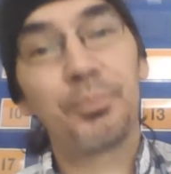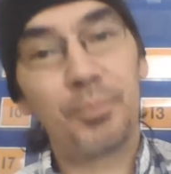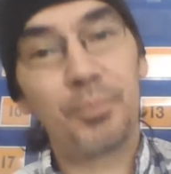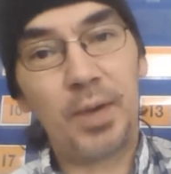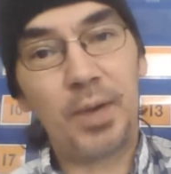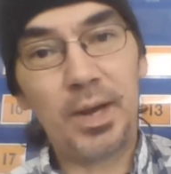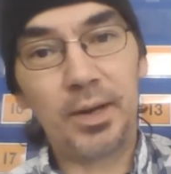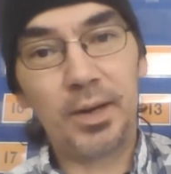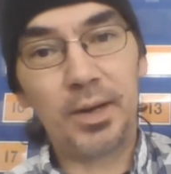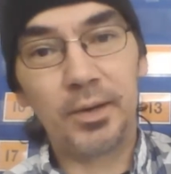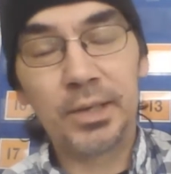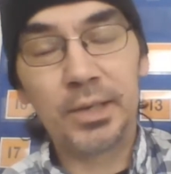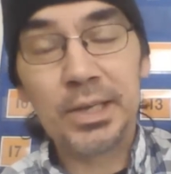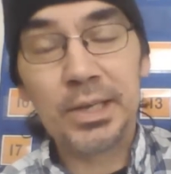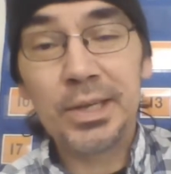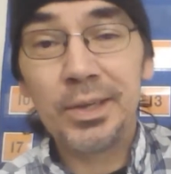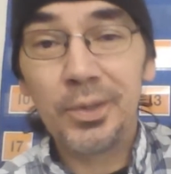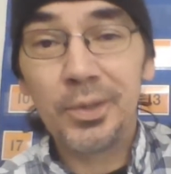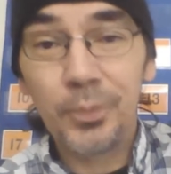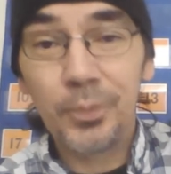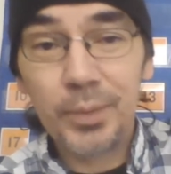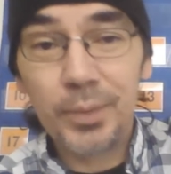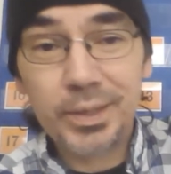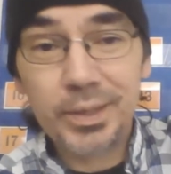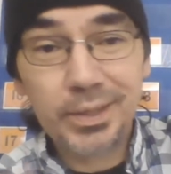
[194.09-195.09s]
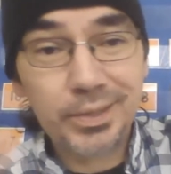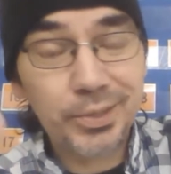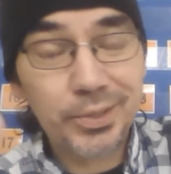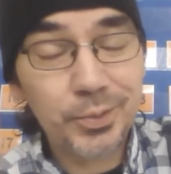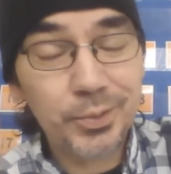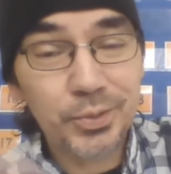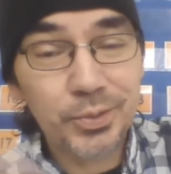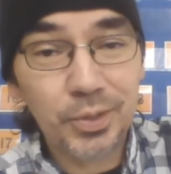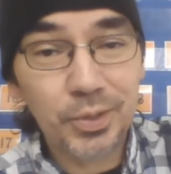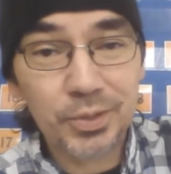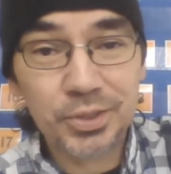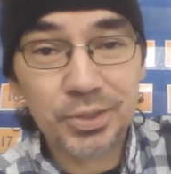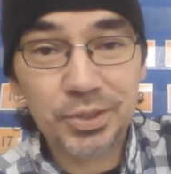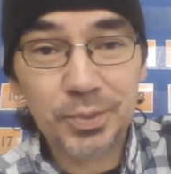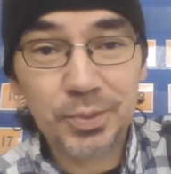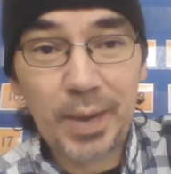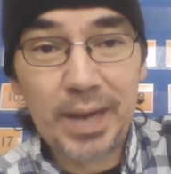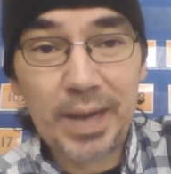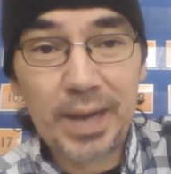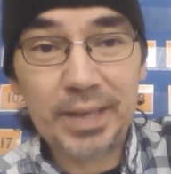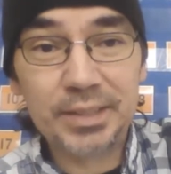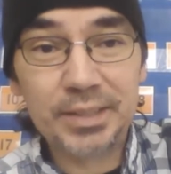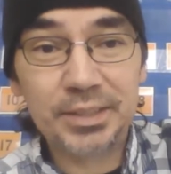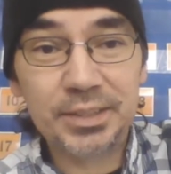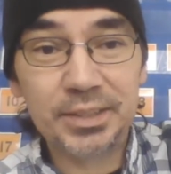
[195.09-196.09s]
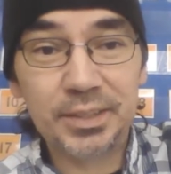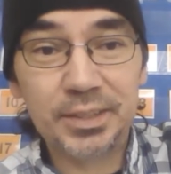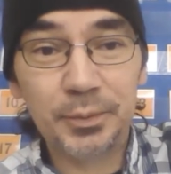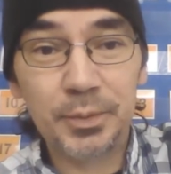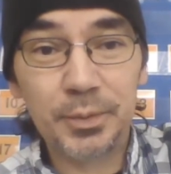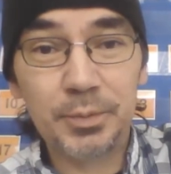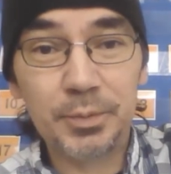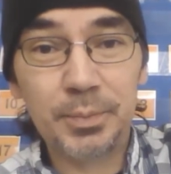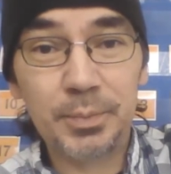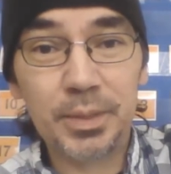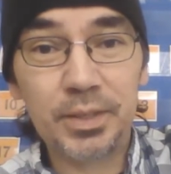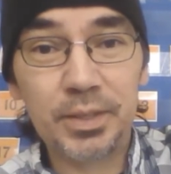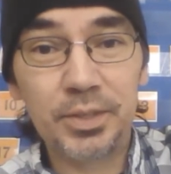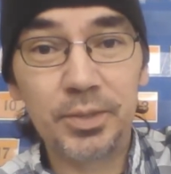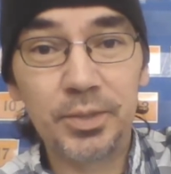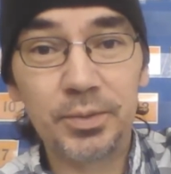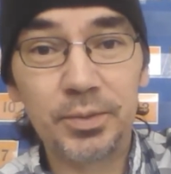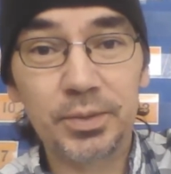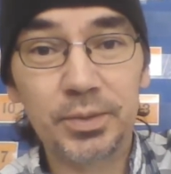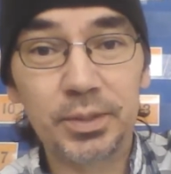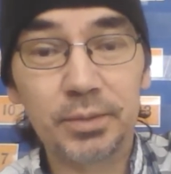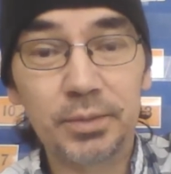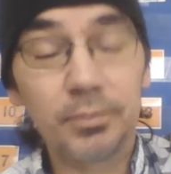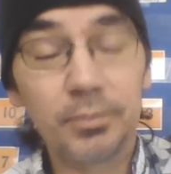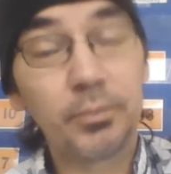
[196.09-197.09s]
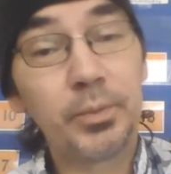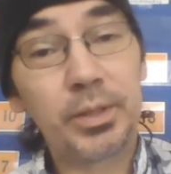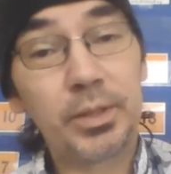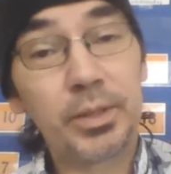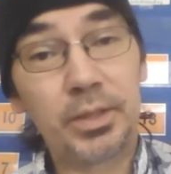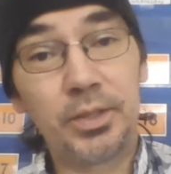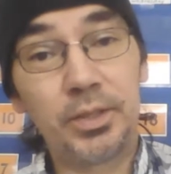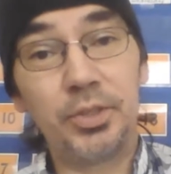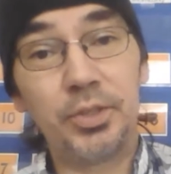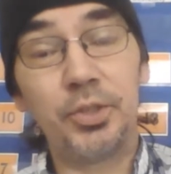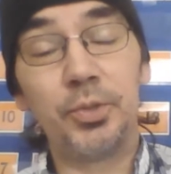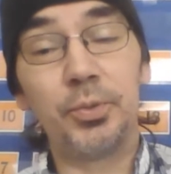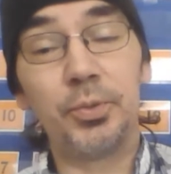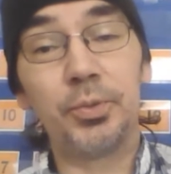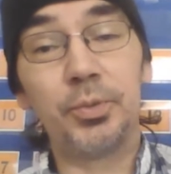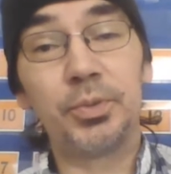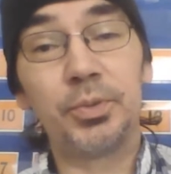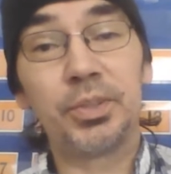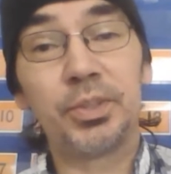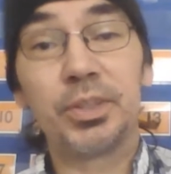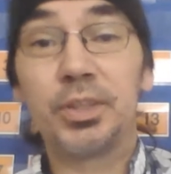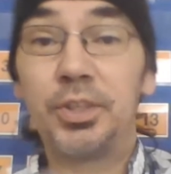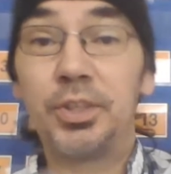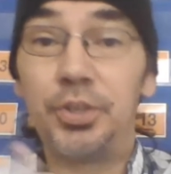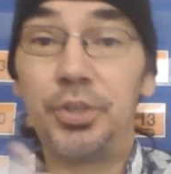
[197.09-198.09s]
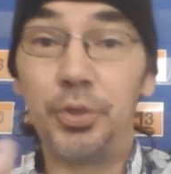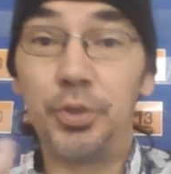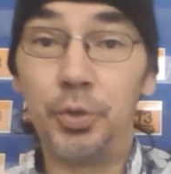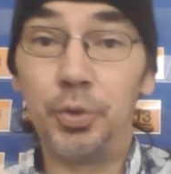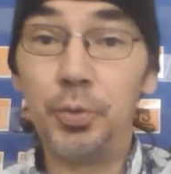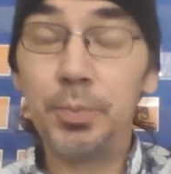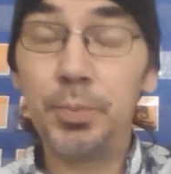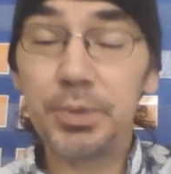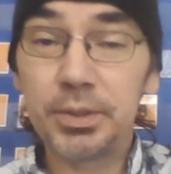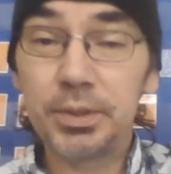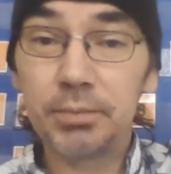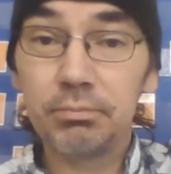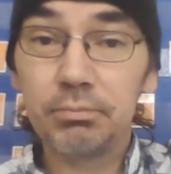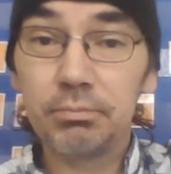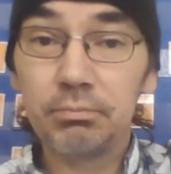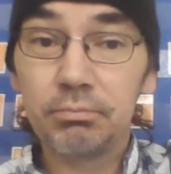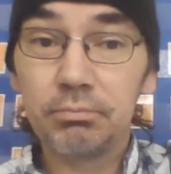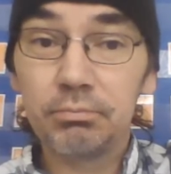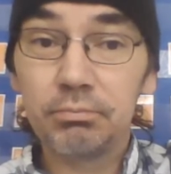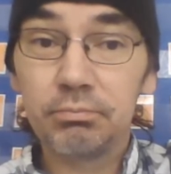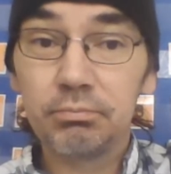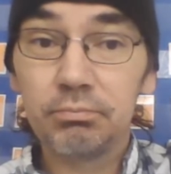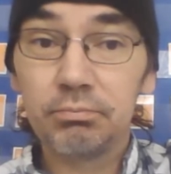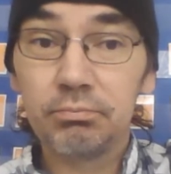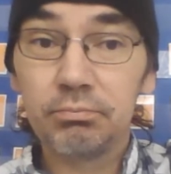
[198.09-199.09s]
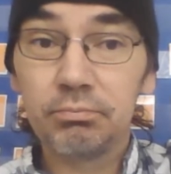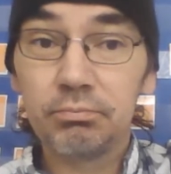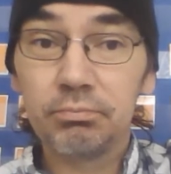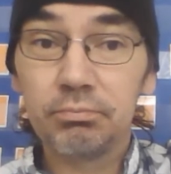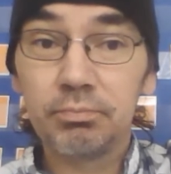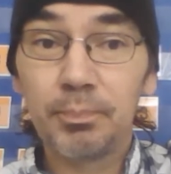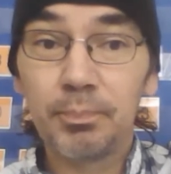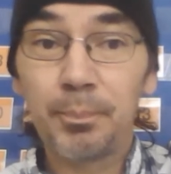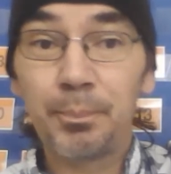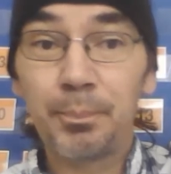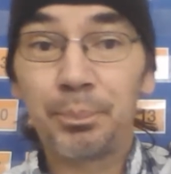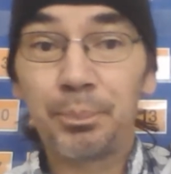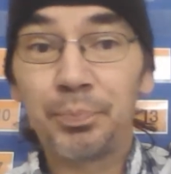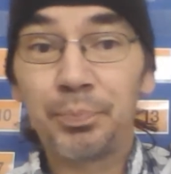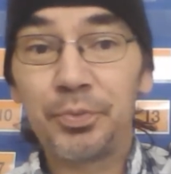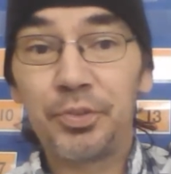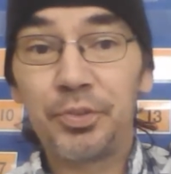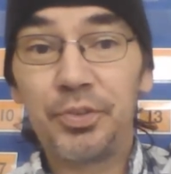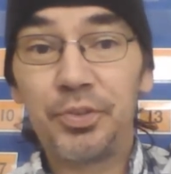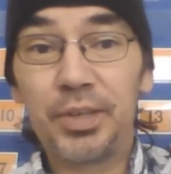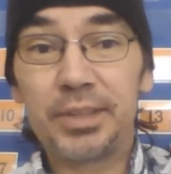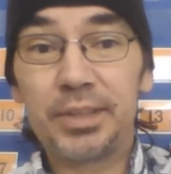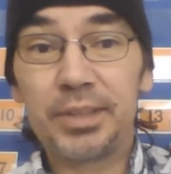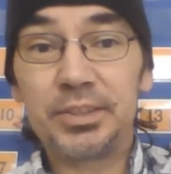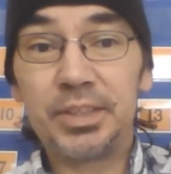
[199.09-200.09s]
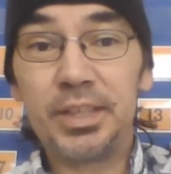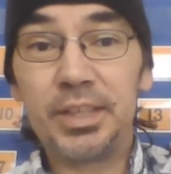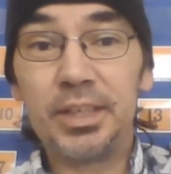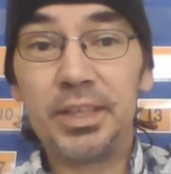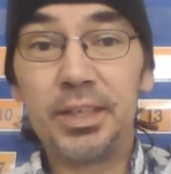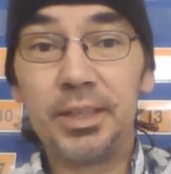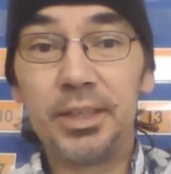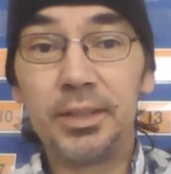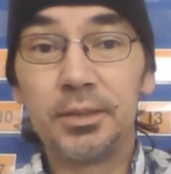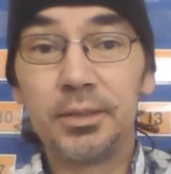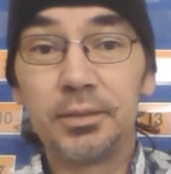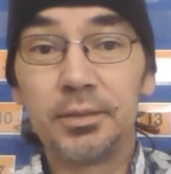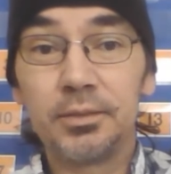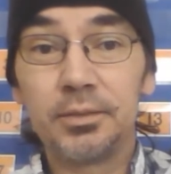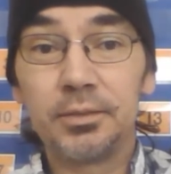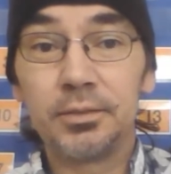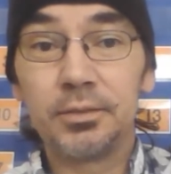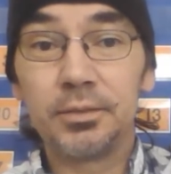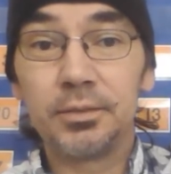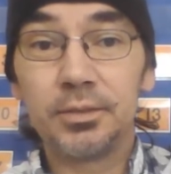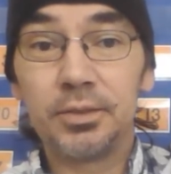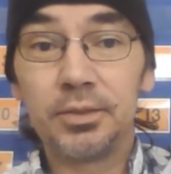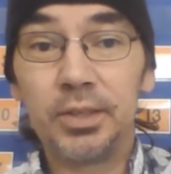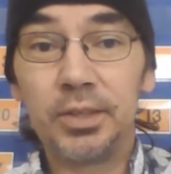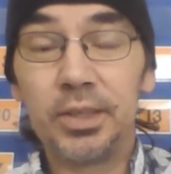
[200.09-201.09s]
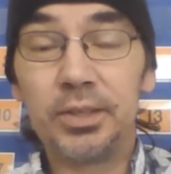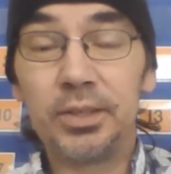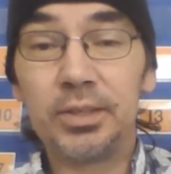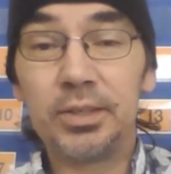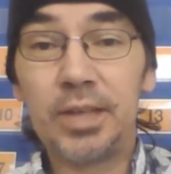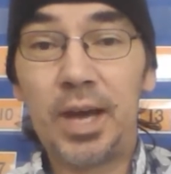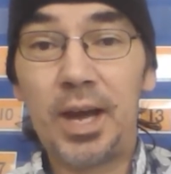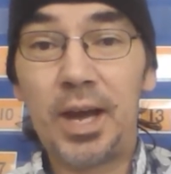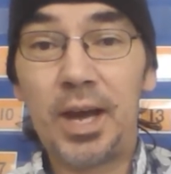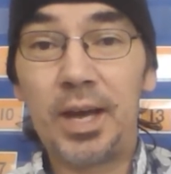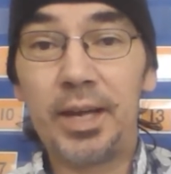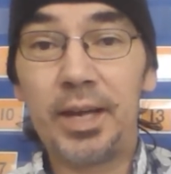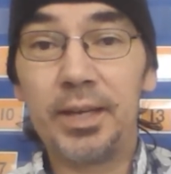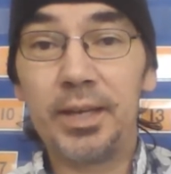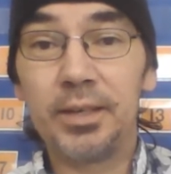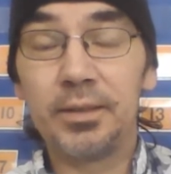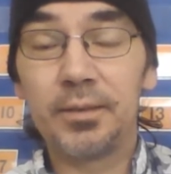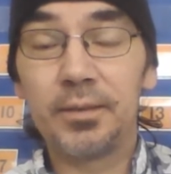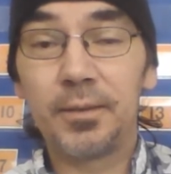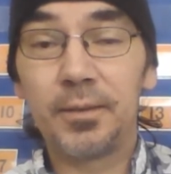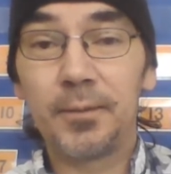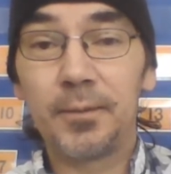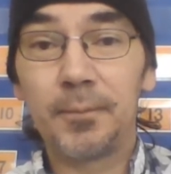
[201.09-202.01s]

Well, we can use our strategies that we've been using. We can use cubes, 16 and 9.